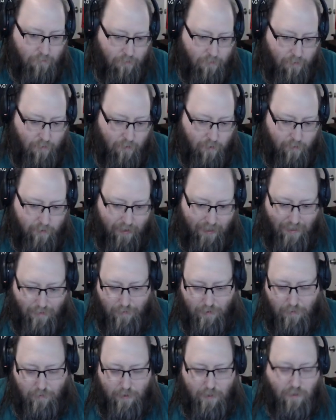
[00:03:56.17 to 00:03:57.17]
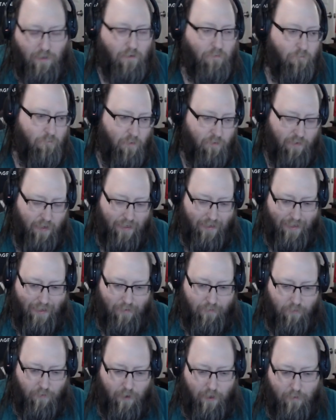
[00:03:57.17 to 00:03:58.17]
Learned C++ over that
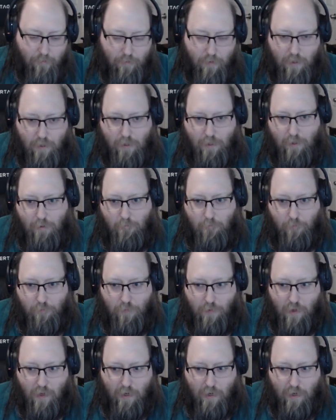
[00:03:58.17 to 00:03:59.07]
time frame.